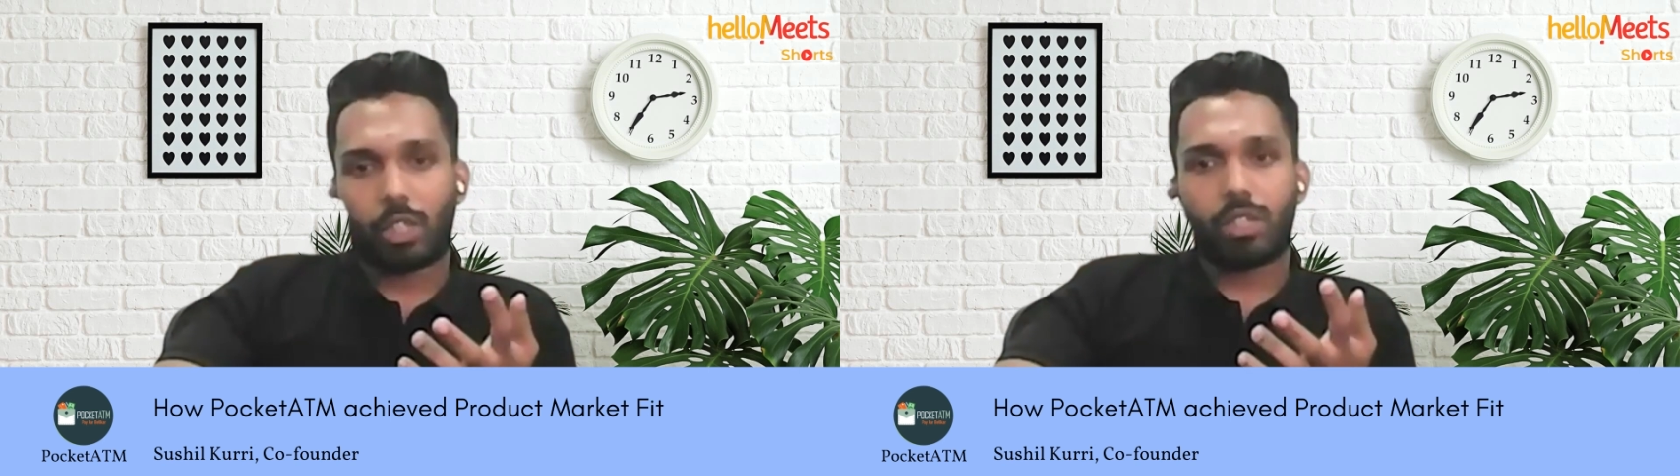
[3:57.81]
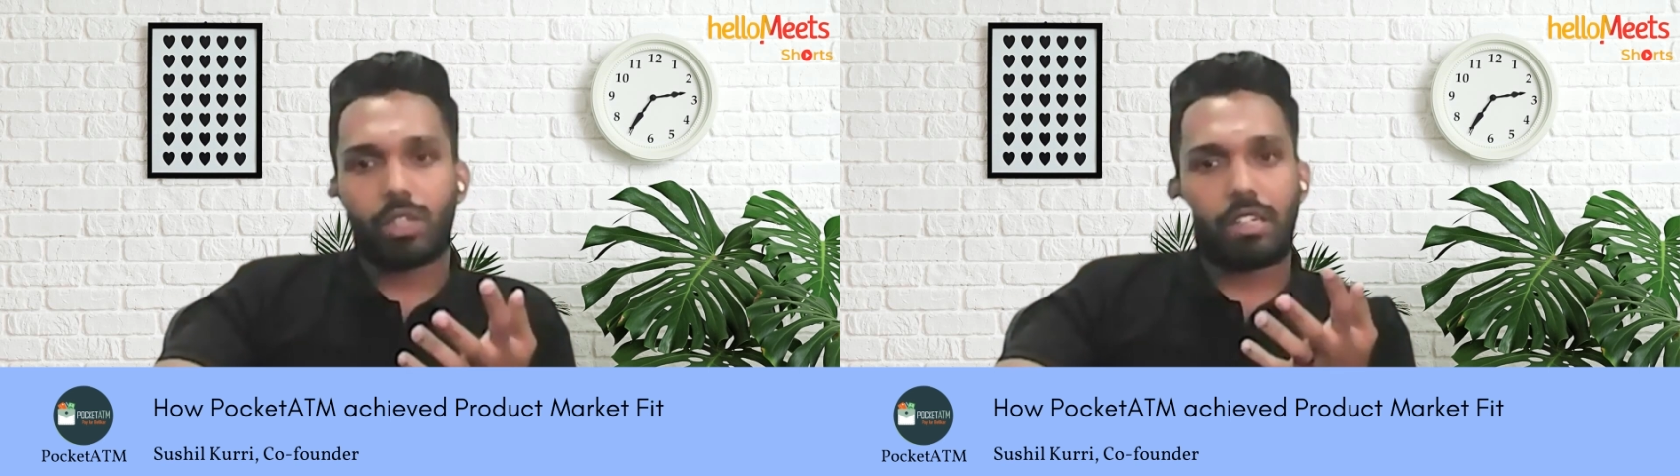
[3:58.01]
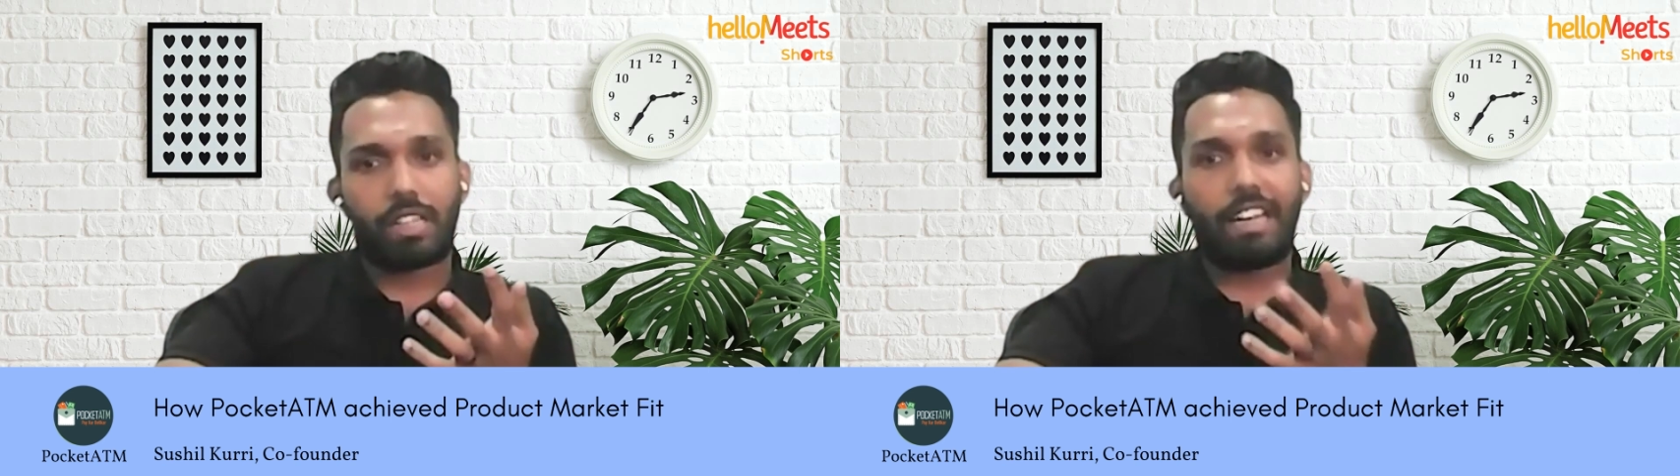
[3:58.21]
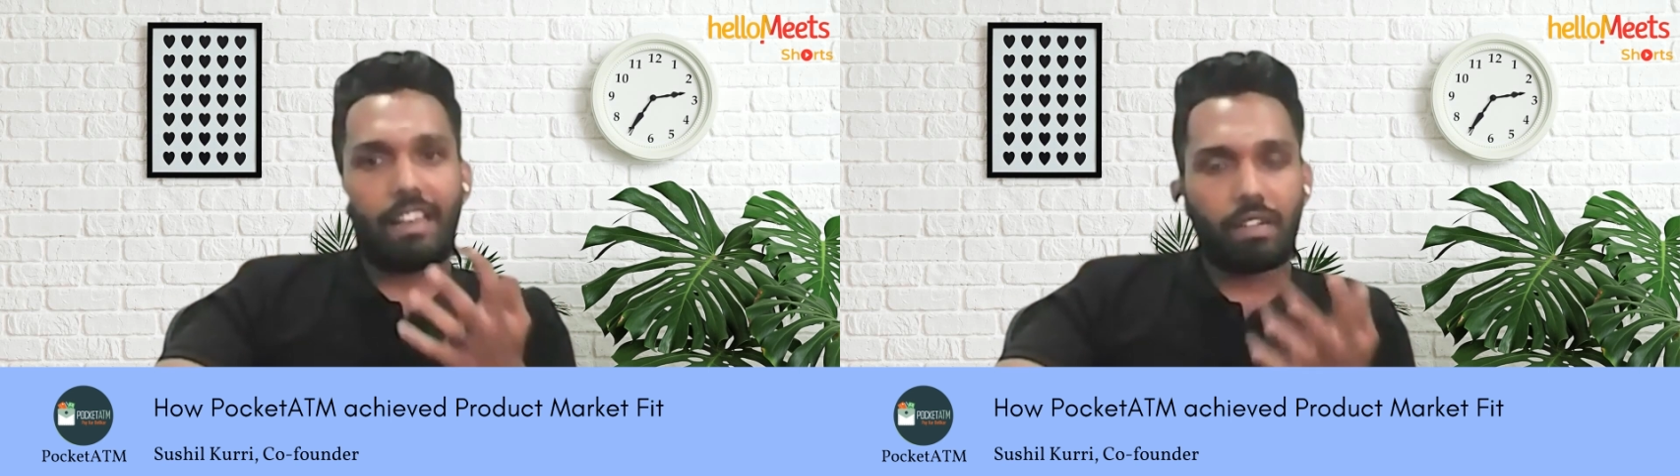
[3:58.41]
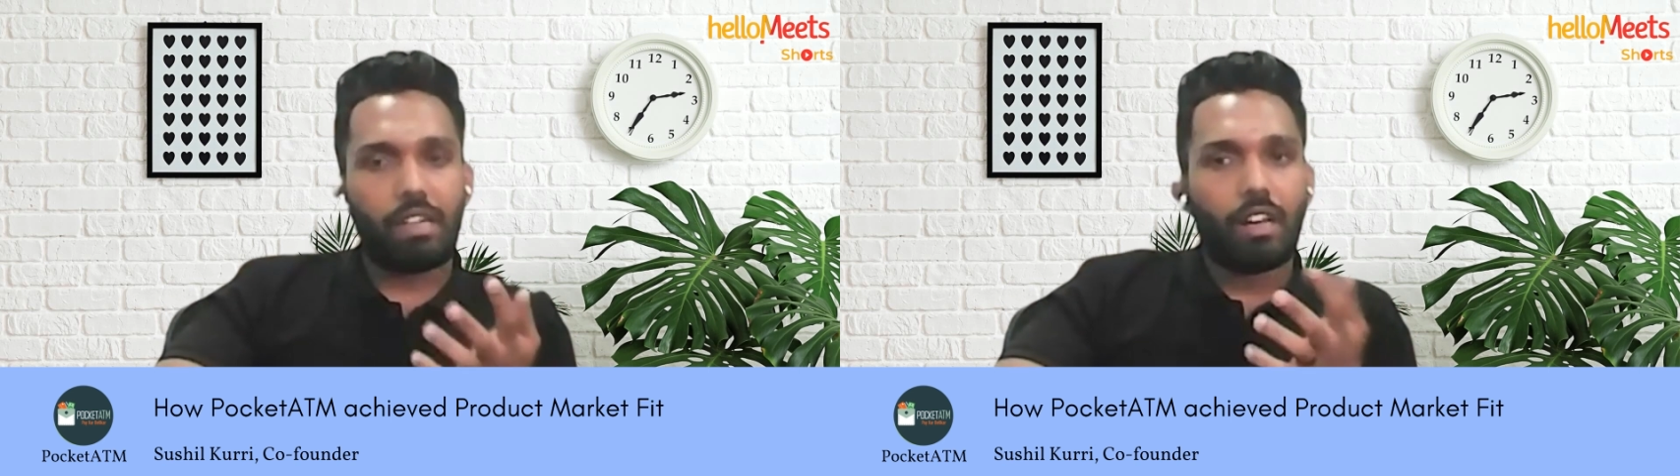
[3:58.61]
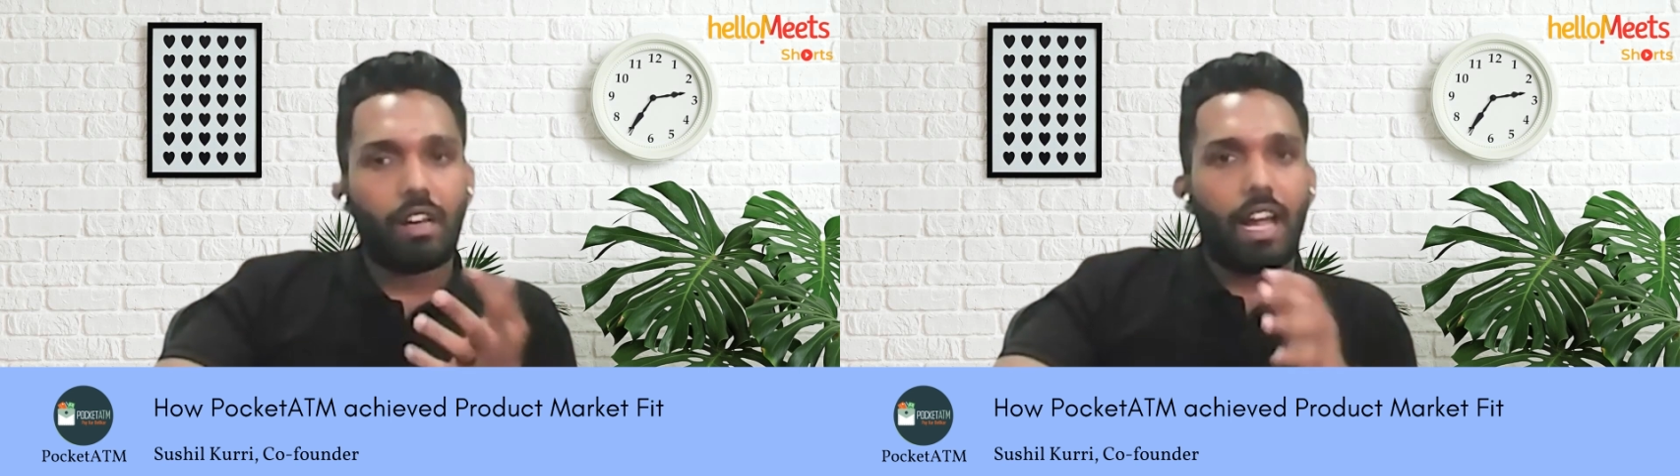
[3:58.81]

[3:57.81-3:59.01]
to a certain level.